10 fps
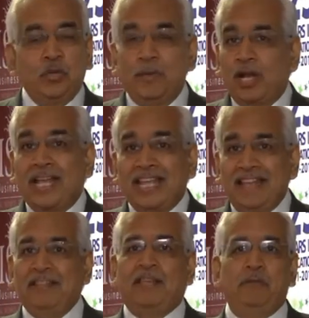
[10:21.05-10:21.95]
You may not
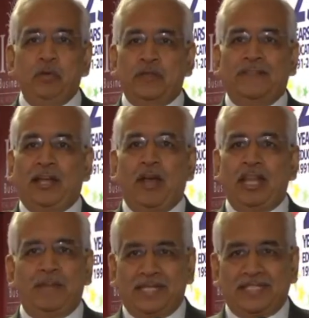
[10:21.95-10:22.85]
agree with the views of The
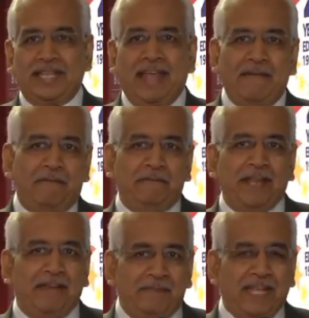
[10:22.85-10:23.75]
Economist. They have
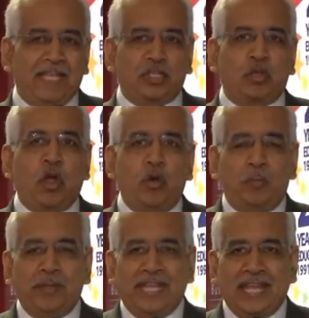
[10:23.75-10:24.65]
very, very strong
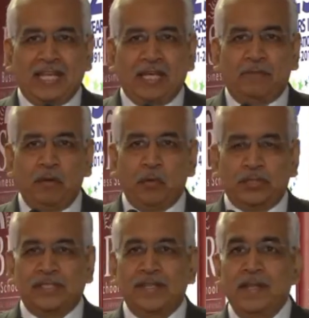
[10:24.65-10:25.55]
opinionated
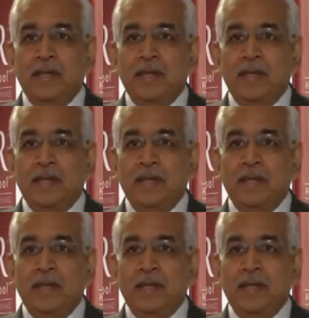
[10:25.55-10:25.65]
views.